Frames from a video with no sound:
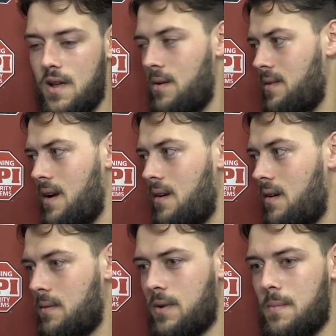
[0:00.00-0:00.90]
No, not at
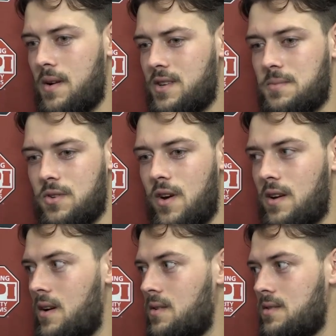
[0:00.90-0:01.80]
all. Coach Muschamp's a great
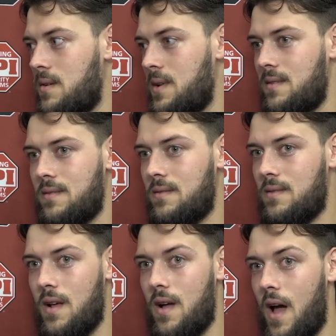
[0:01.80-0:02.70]
coach. I mean,
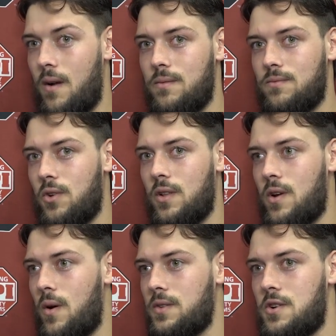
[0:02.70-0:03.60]
I don't really
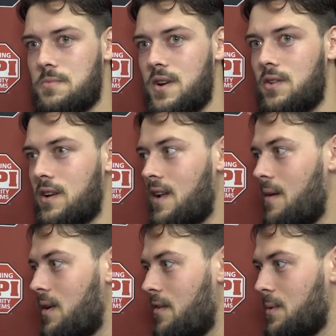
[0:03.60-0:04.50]
go on the social media and look
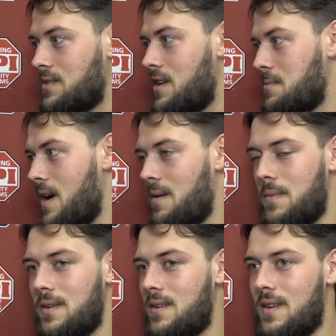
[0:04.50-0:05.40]
at what everyone says about him,
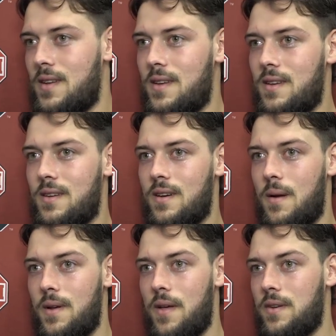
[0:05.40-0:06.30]
but.
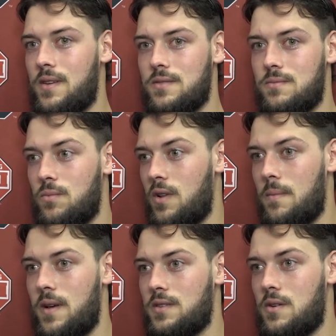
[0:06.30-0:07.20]
I mean, I think he's one of the
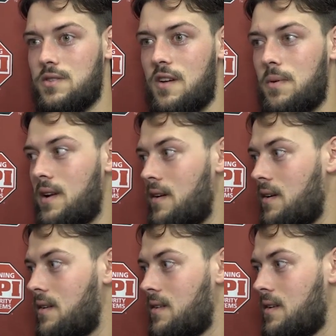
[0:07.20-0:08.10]
best coaches I've played under.